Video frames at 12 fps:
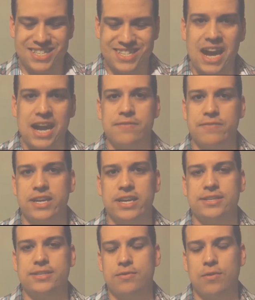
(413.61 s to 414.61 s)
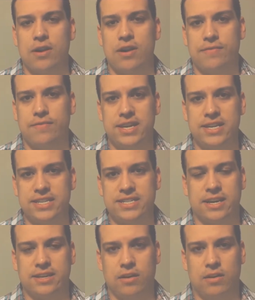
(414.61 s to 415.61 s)
diving into RFID
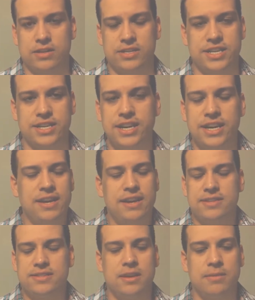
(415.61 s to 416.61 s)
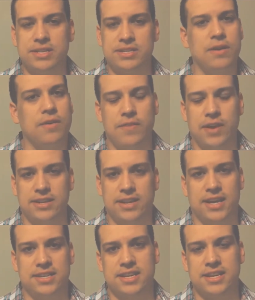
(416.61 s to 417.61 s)
technology. It's going to be so
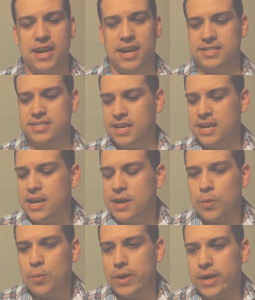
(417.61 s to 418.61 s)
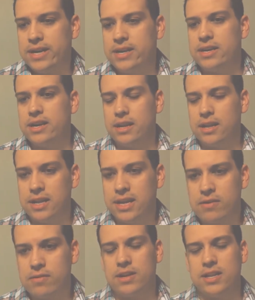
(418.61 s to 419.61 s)
fantastic, guys. We could
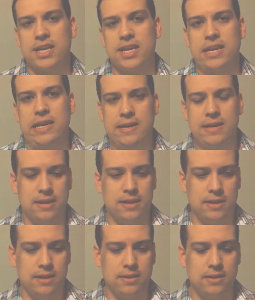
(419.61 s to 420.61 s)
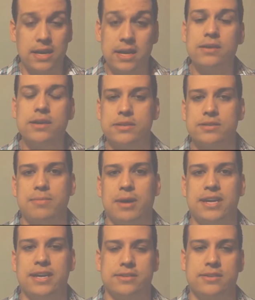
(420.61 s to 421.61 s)
literally here here's some ideas,